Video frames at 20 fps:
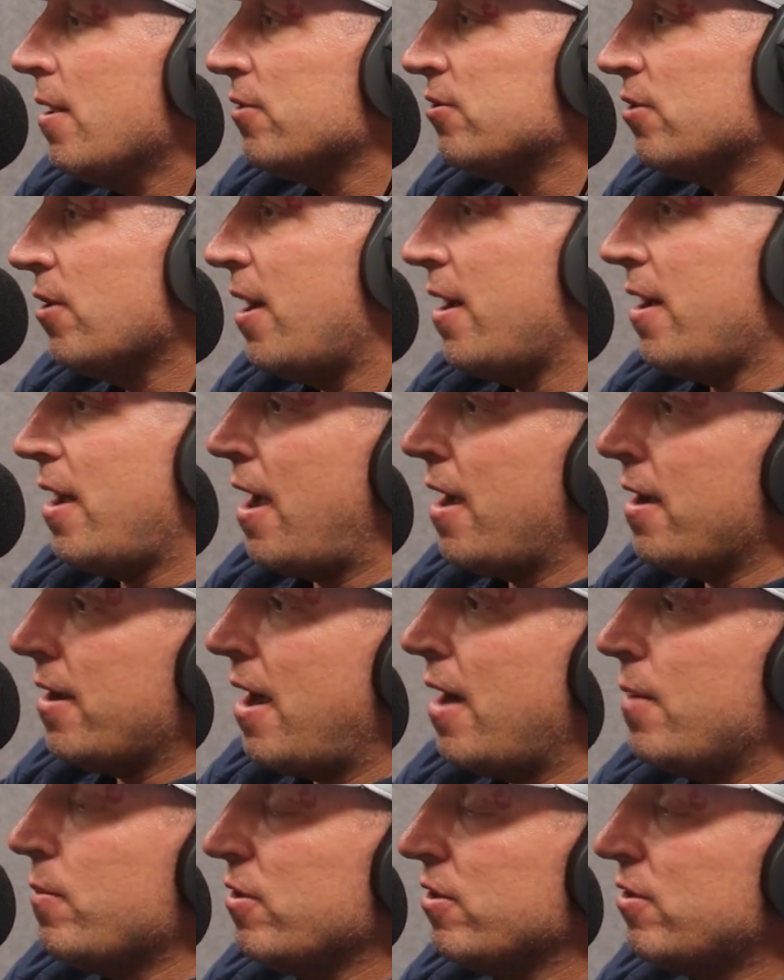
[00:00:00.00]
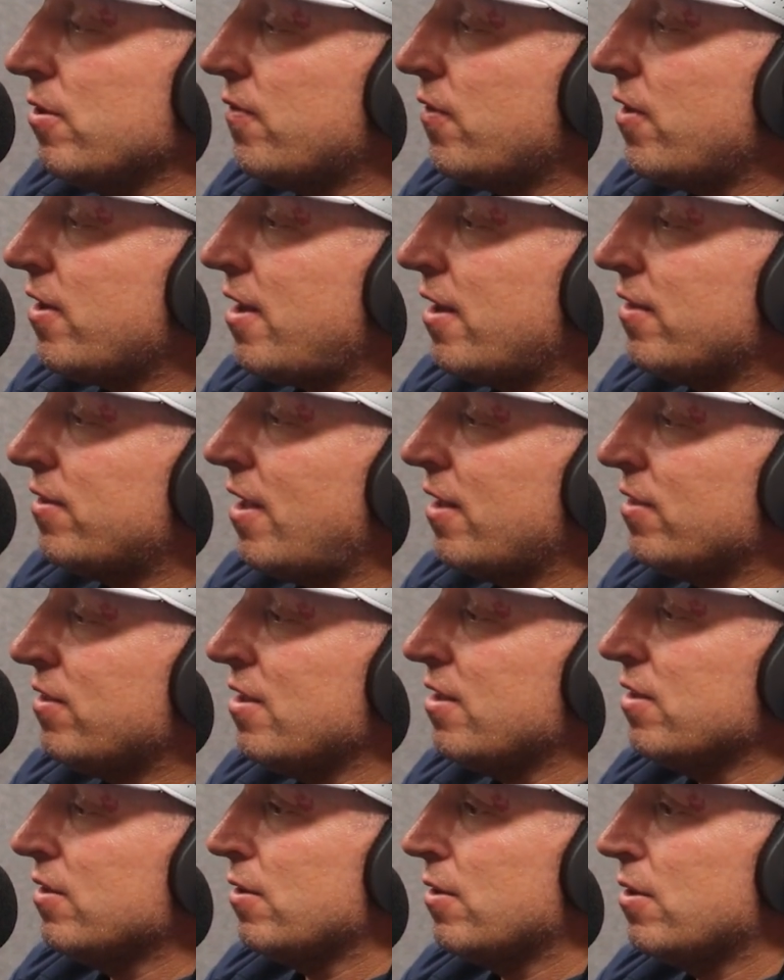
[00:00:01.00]
So I'm with you, Frank. I
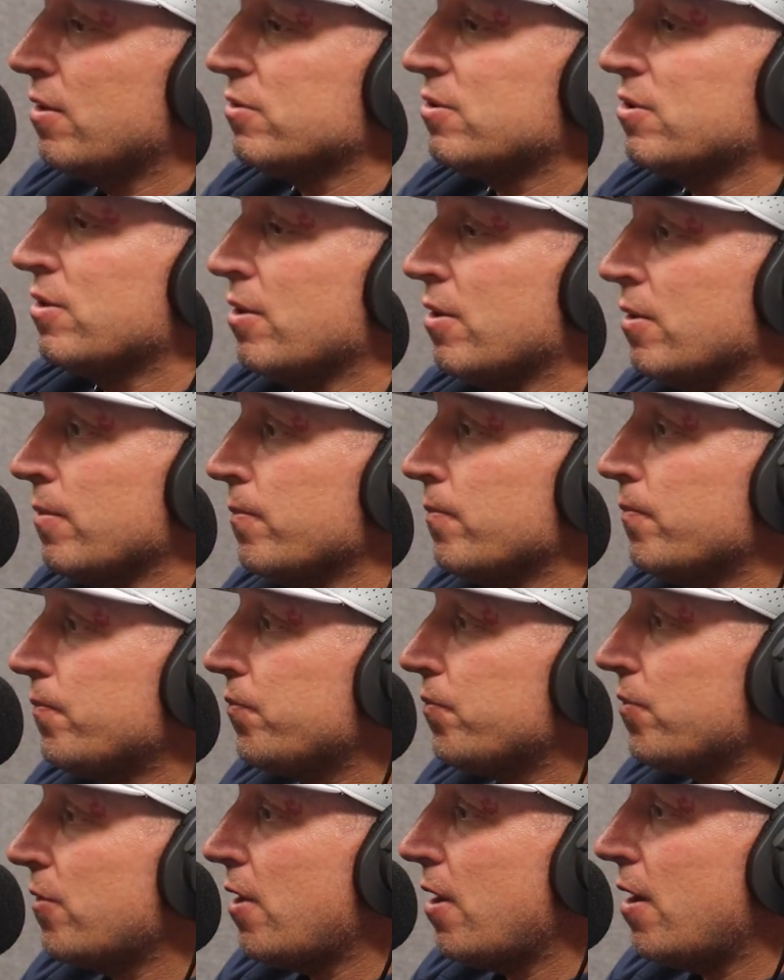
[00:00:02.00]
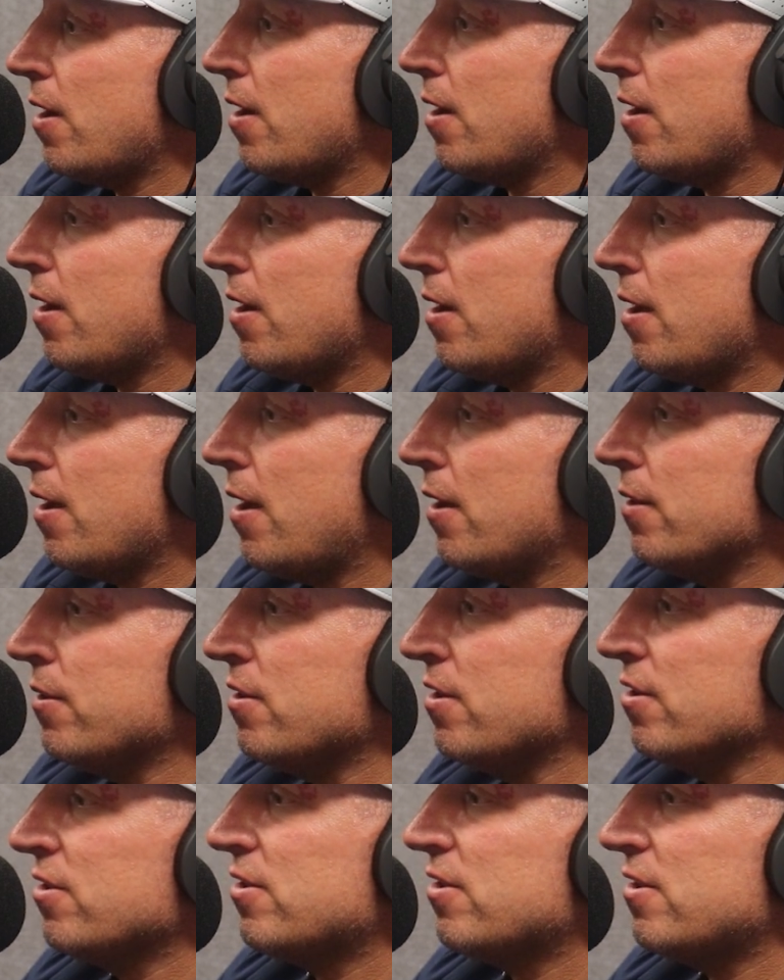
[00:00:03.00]
think in the long term,
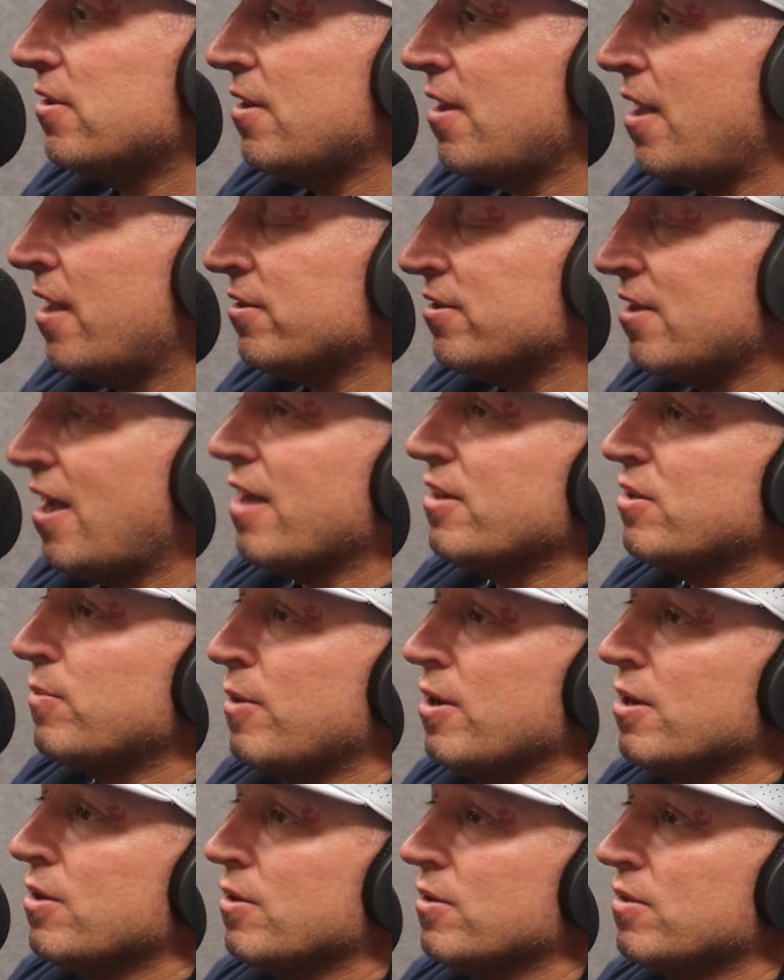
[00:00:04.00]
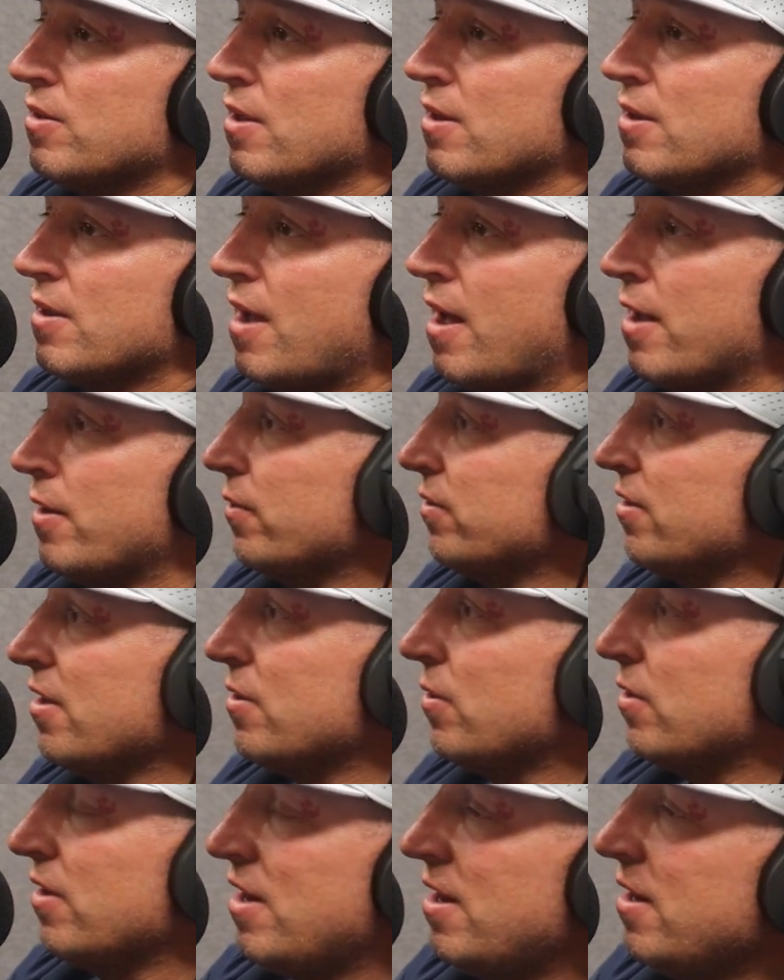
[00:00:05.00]
this has got to be a good thing. I don't
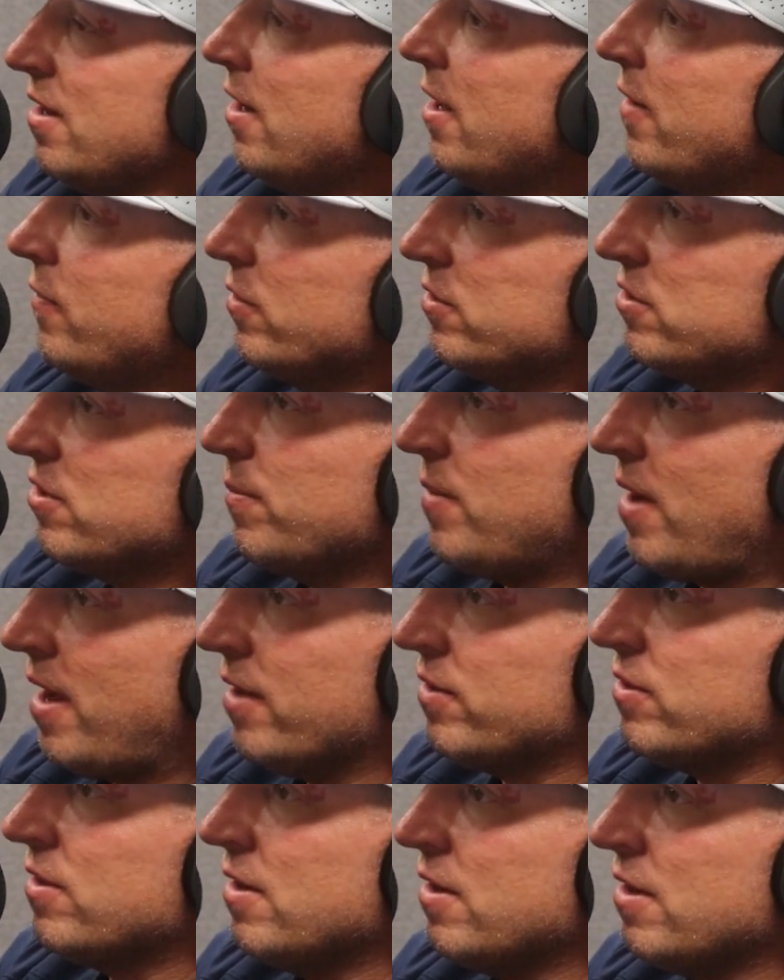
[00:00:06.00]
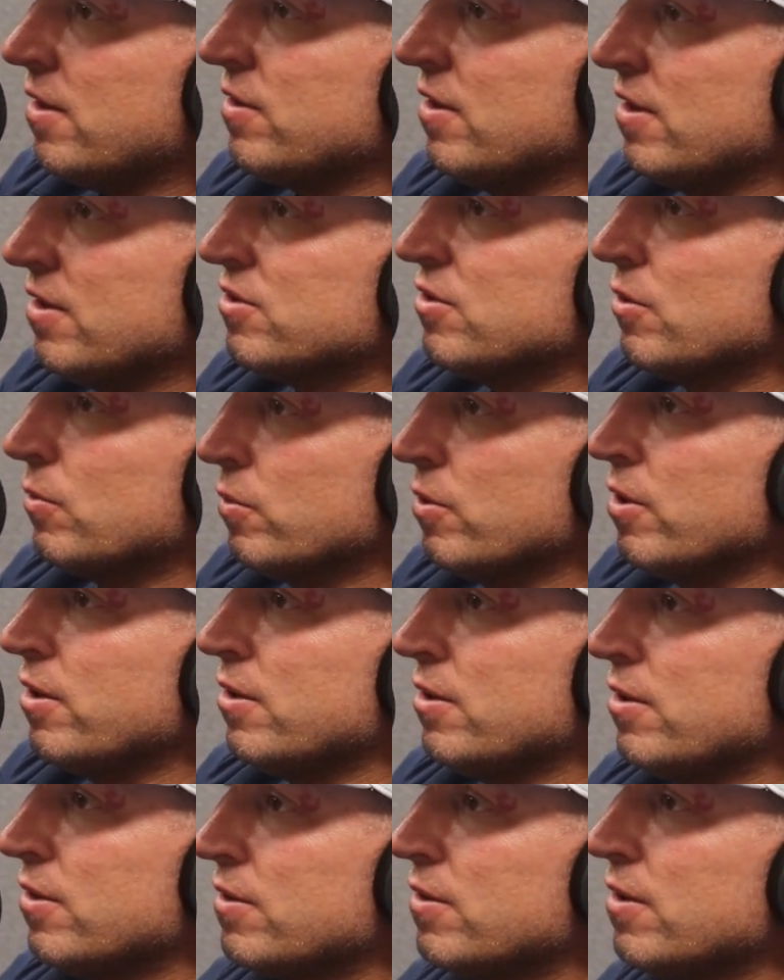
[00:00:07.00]
think on any level it's a bad thing. I think it's a
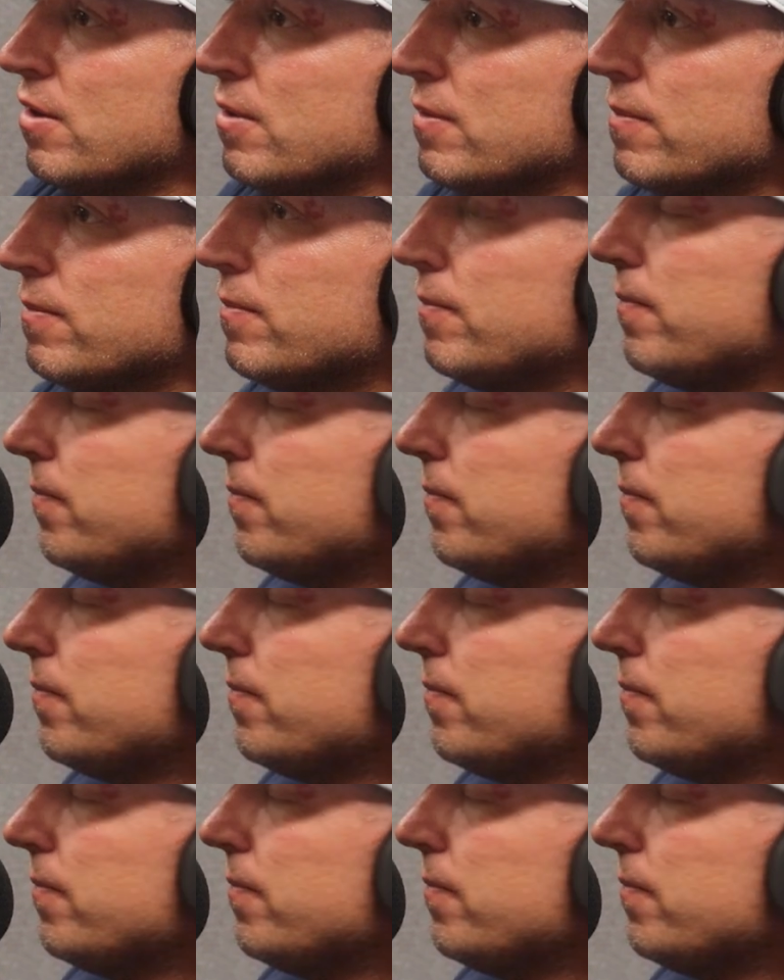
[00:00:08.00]
really good thing.